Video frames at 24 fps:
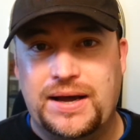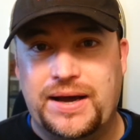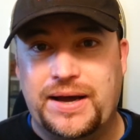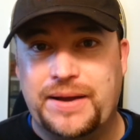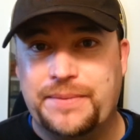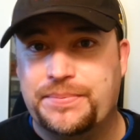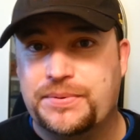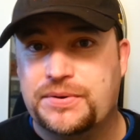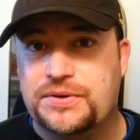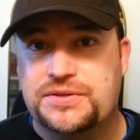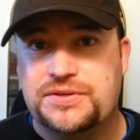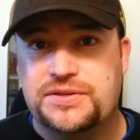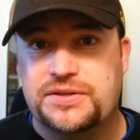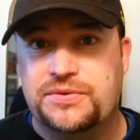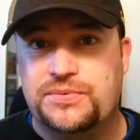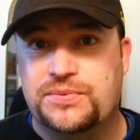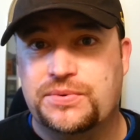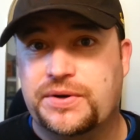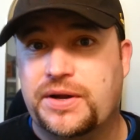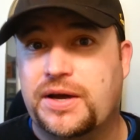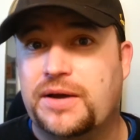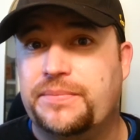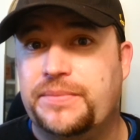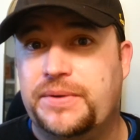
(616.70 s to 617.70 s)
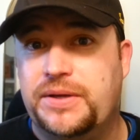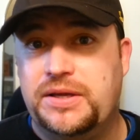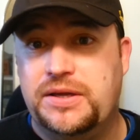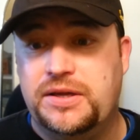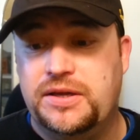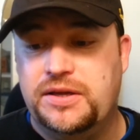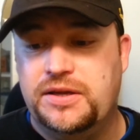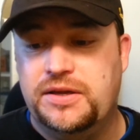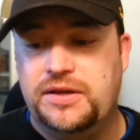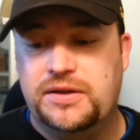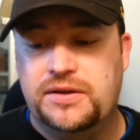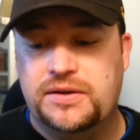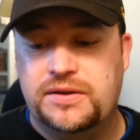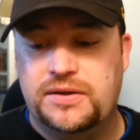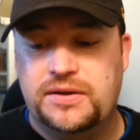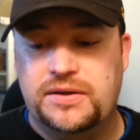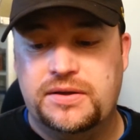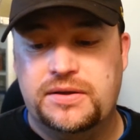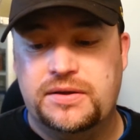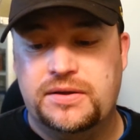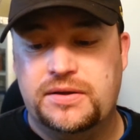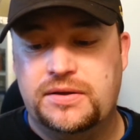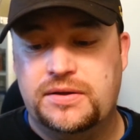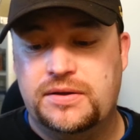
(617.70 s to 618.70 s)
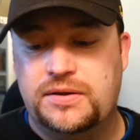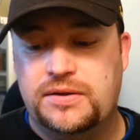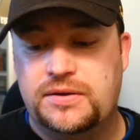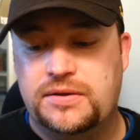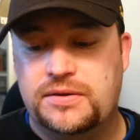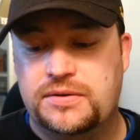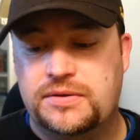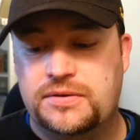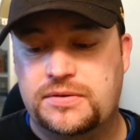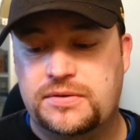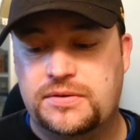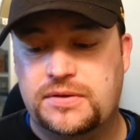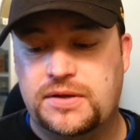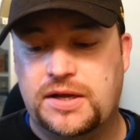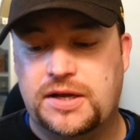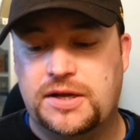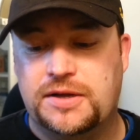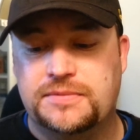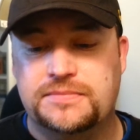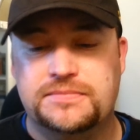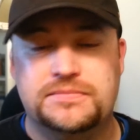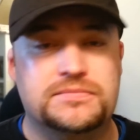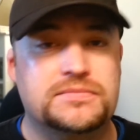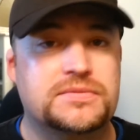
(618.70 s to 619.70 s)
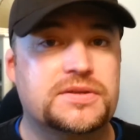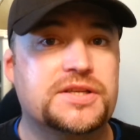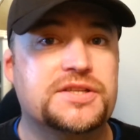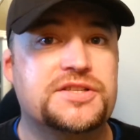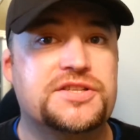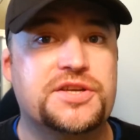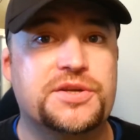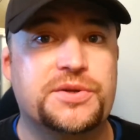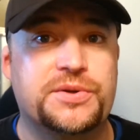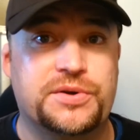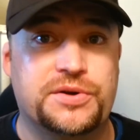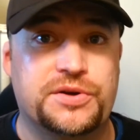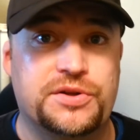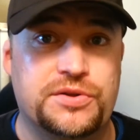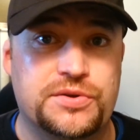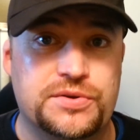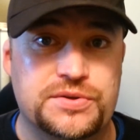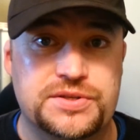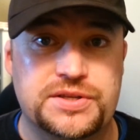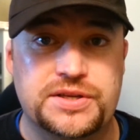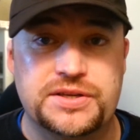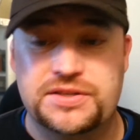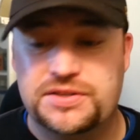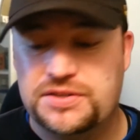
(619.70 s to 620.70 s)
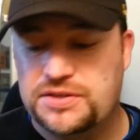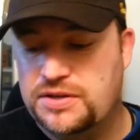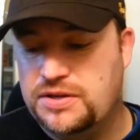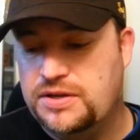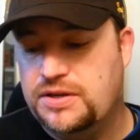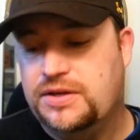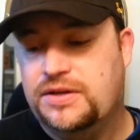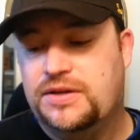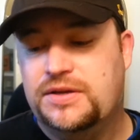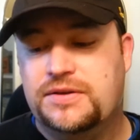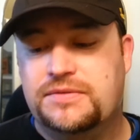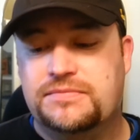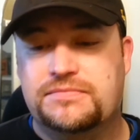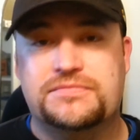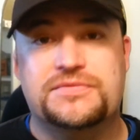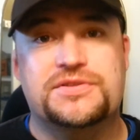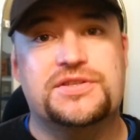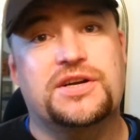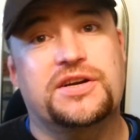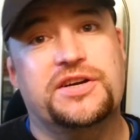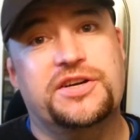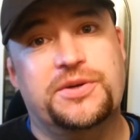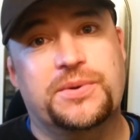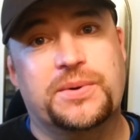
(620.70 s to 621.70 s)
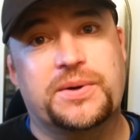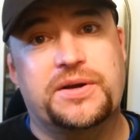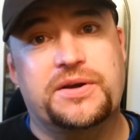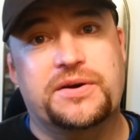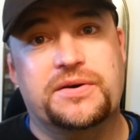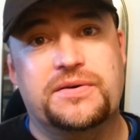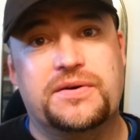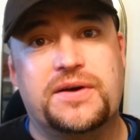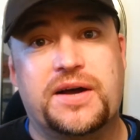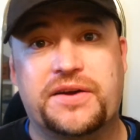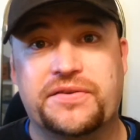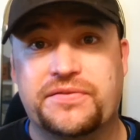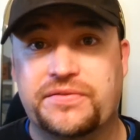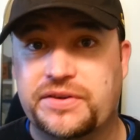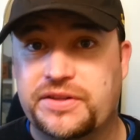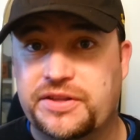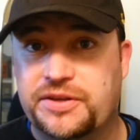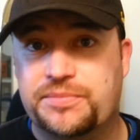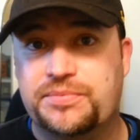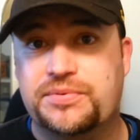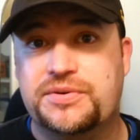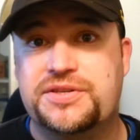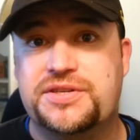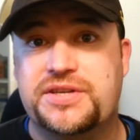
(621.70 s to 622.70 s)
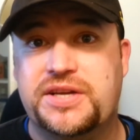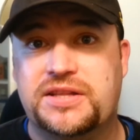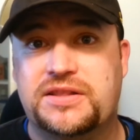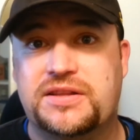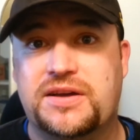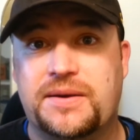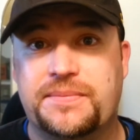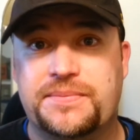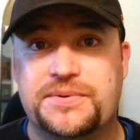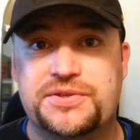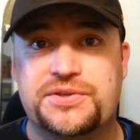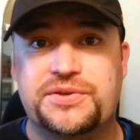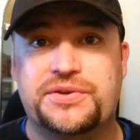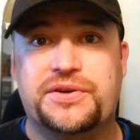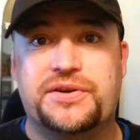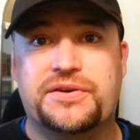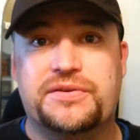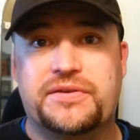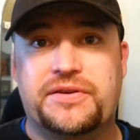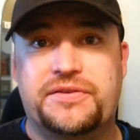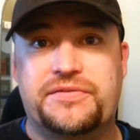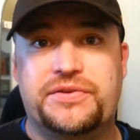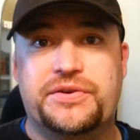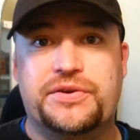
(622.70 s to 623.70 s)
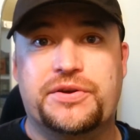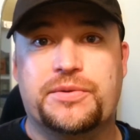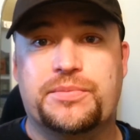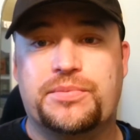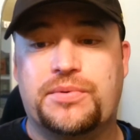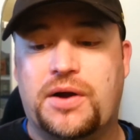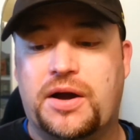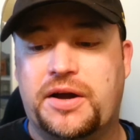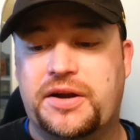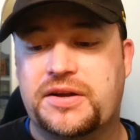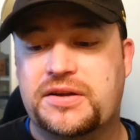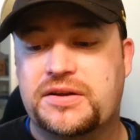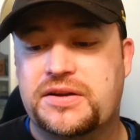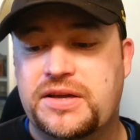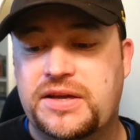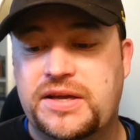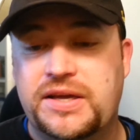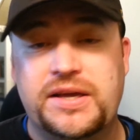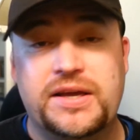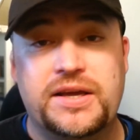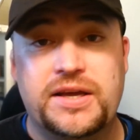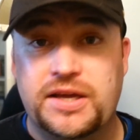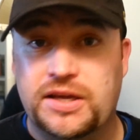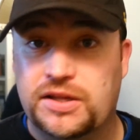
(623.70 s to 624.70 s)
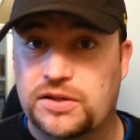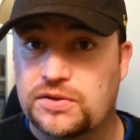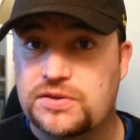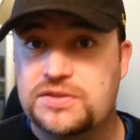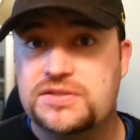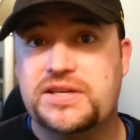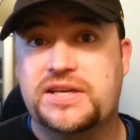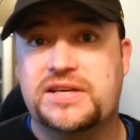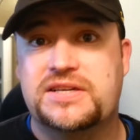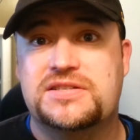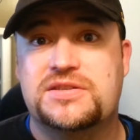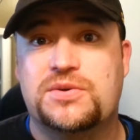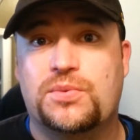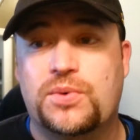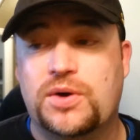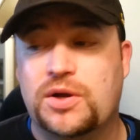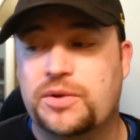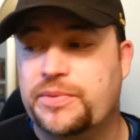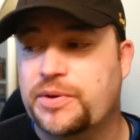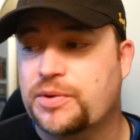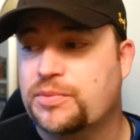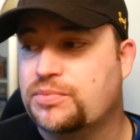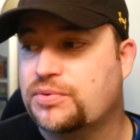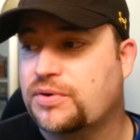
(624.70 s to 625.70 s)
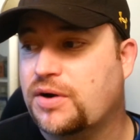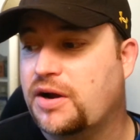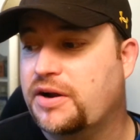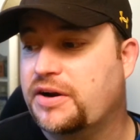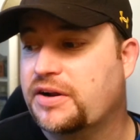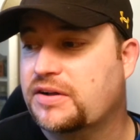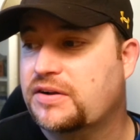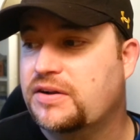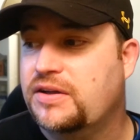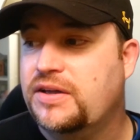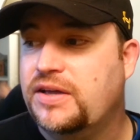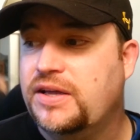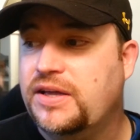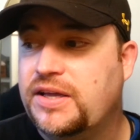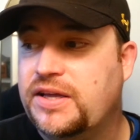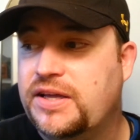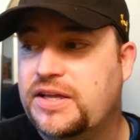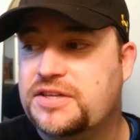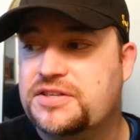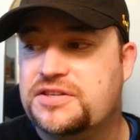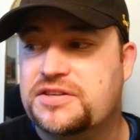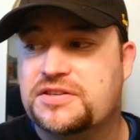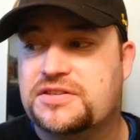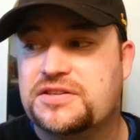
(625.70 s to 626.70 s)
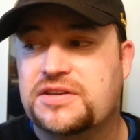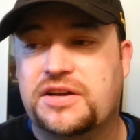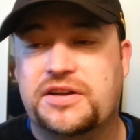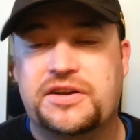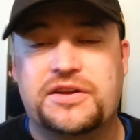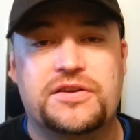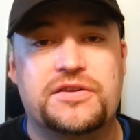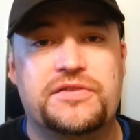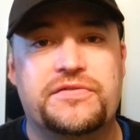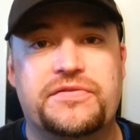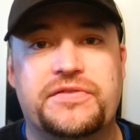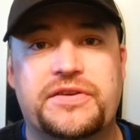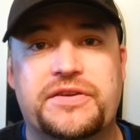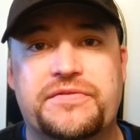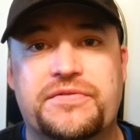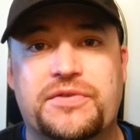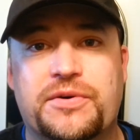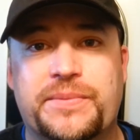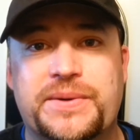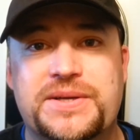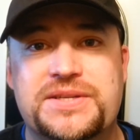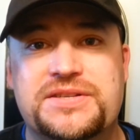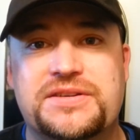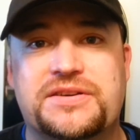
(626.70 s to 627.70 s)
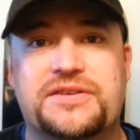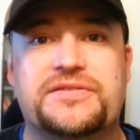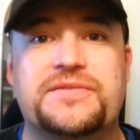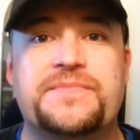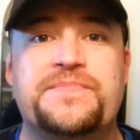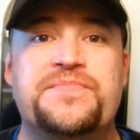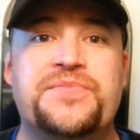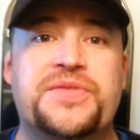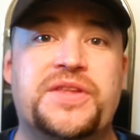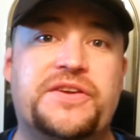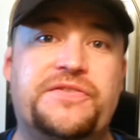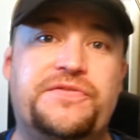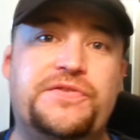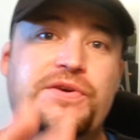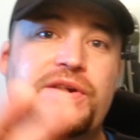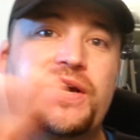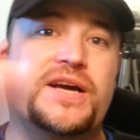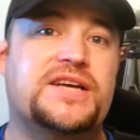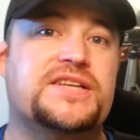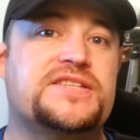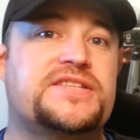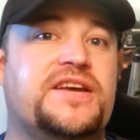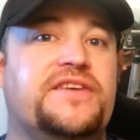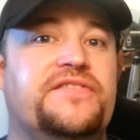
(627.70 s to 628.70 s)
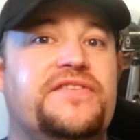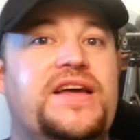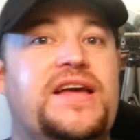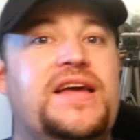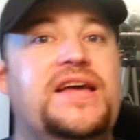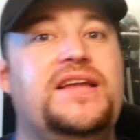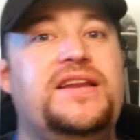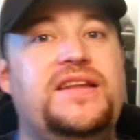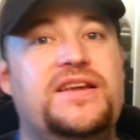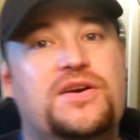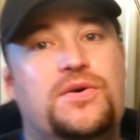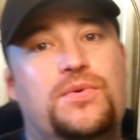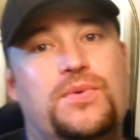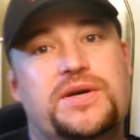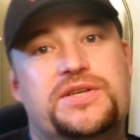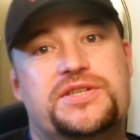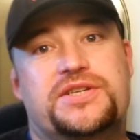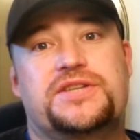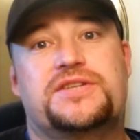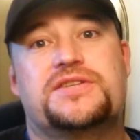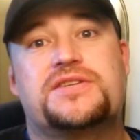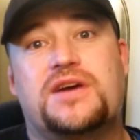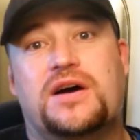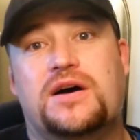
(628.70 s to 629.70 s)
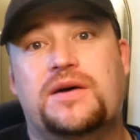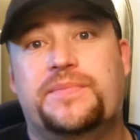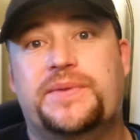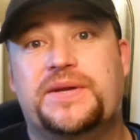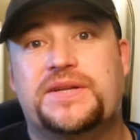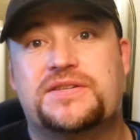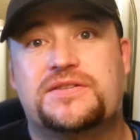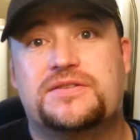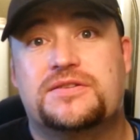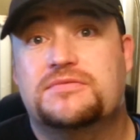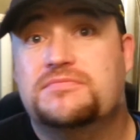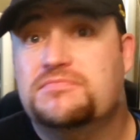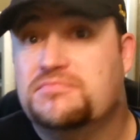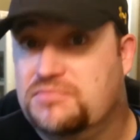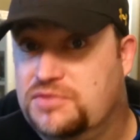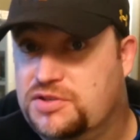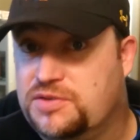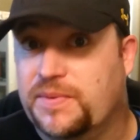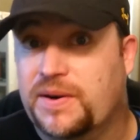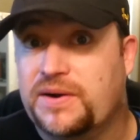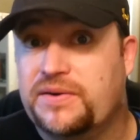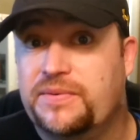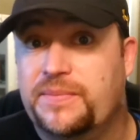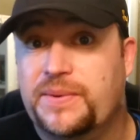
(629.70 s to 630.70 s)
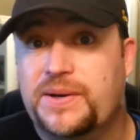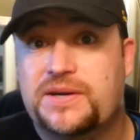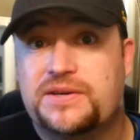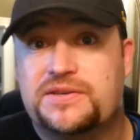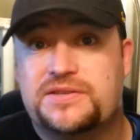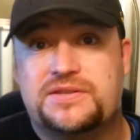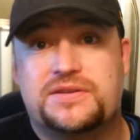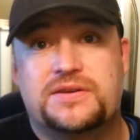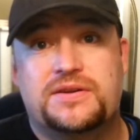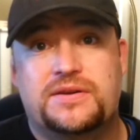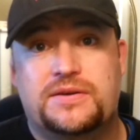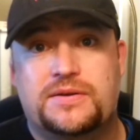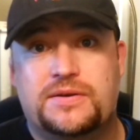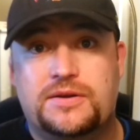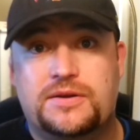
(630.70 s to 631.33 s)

I personally will not be continuing to use this. Sorry, DORCO. I really appreciate the opportunity to review your product. It looks like it's a well-built product. It's just not a good fit for myself. If you guys have any questions, comments, smart remarks,